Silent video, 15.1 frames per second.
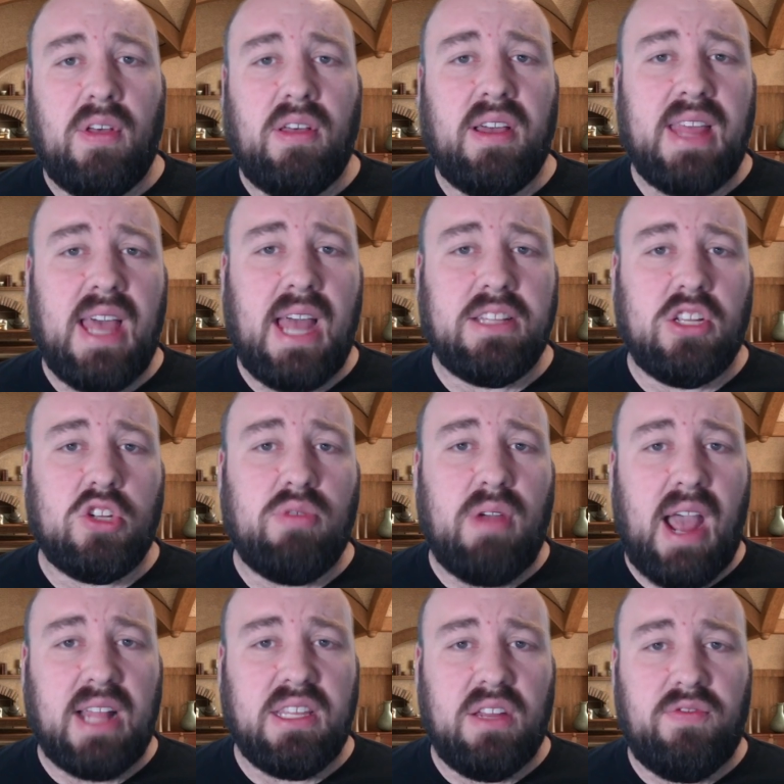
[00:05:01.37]
like that
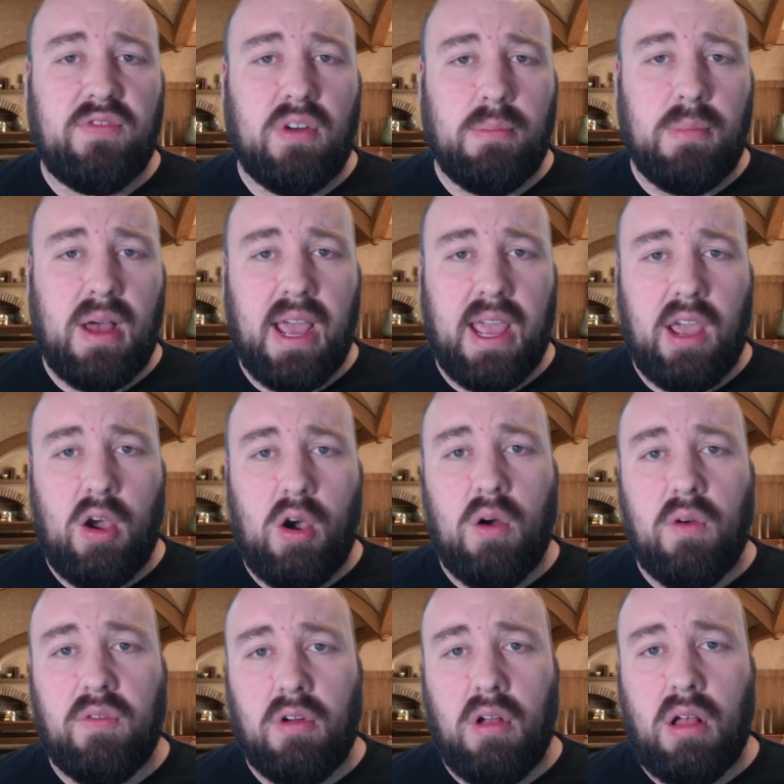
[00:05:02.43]
detracted from my
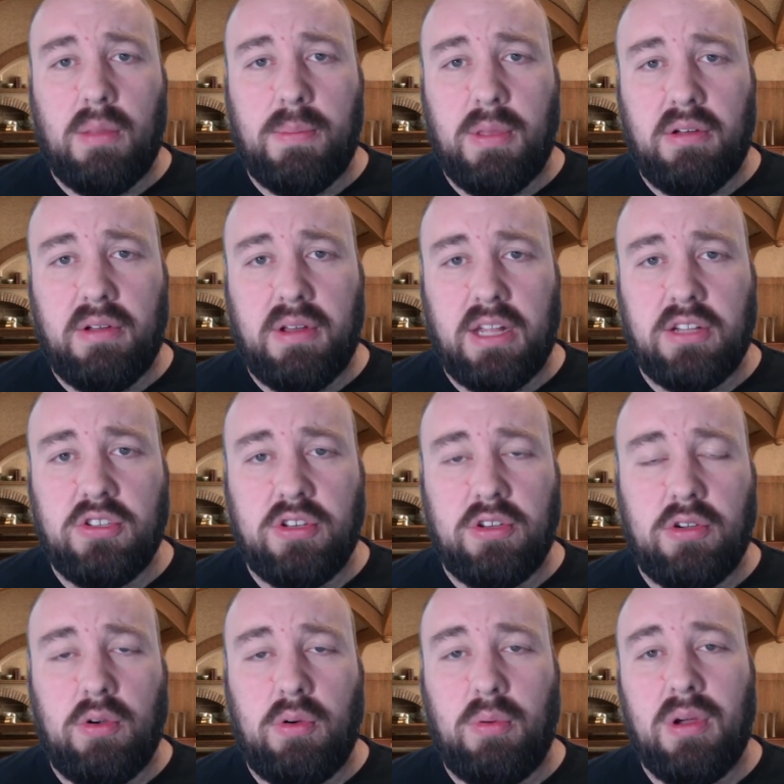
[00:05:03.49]
overall ability
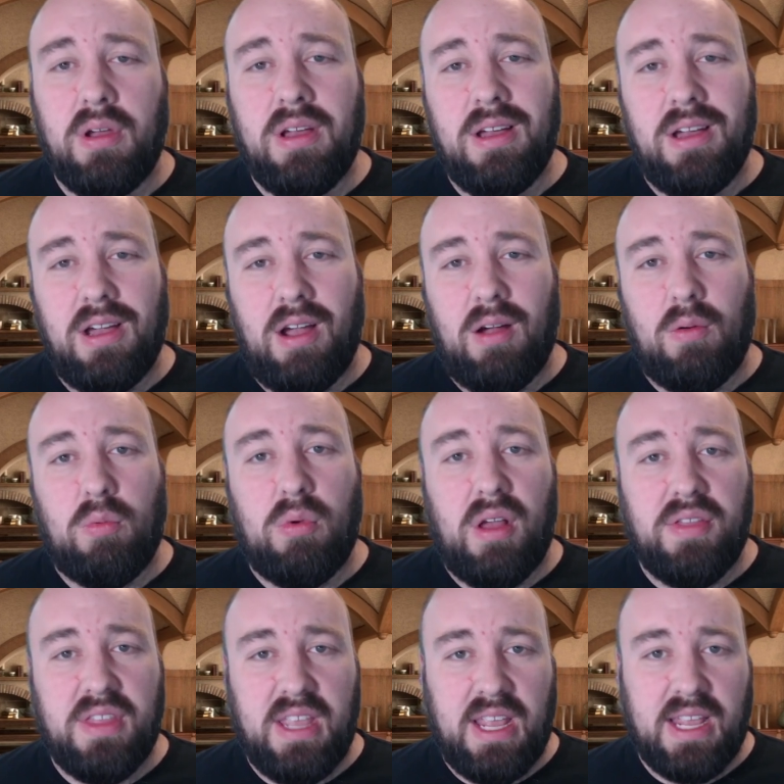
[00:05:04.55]
to
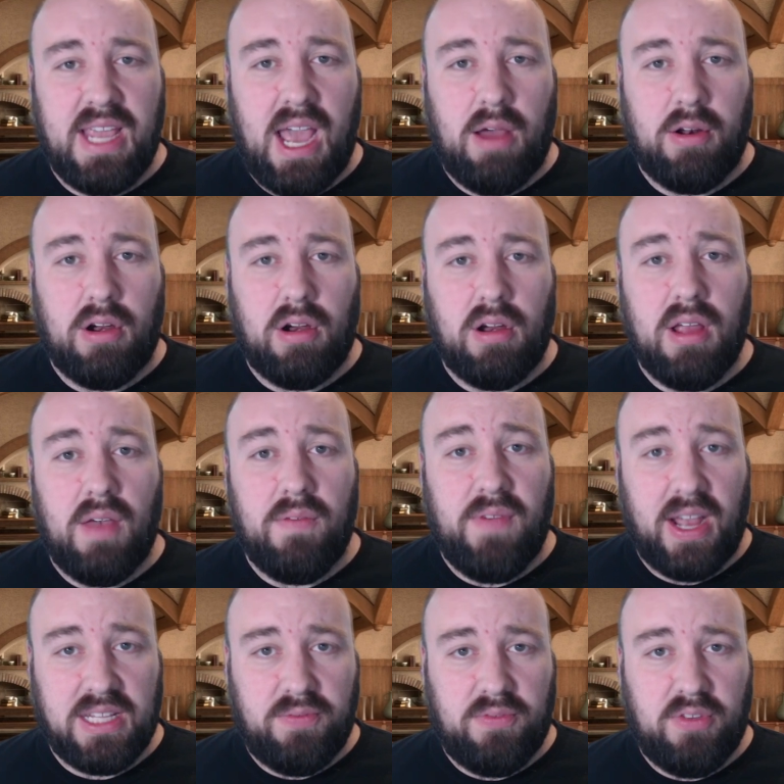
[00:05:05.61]
run the encounter
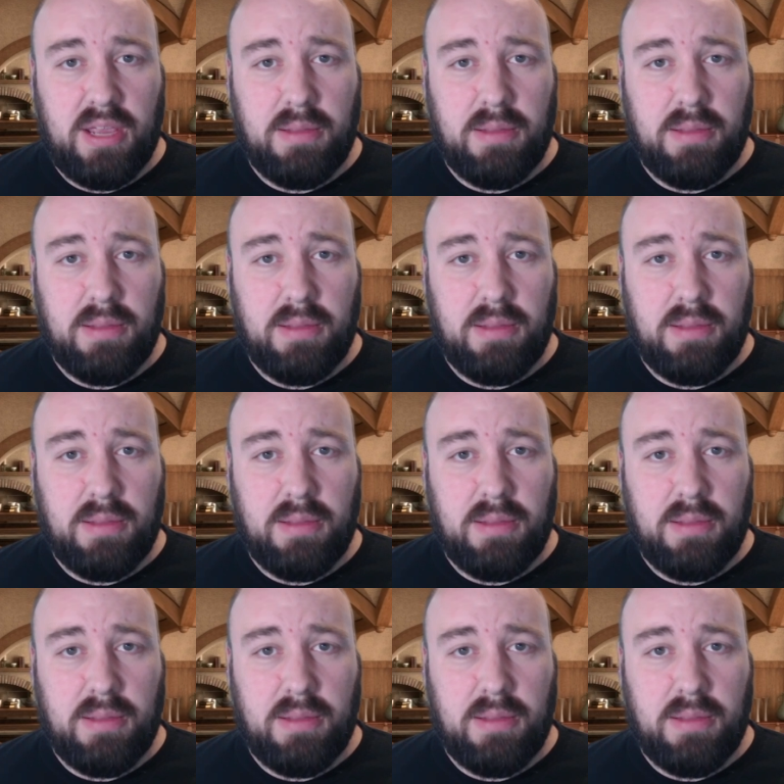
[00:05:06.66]
effectively.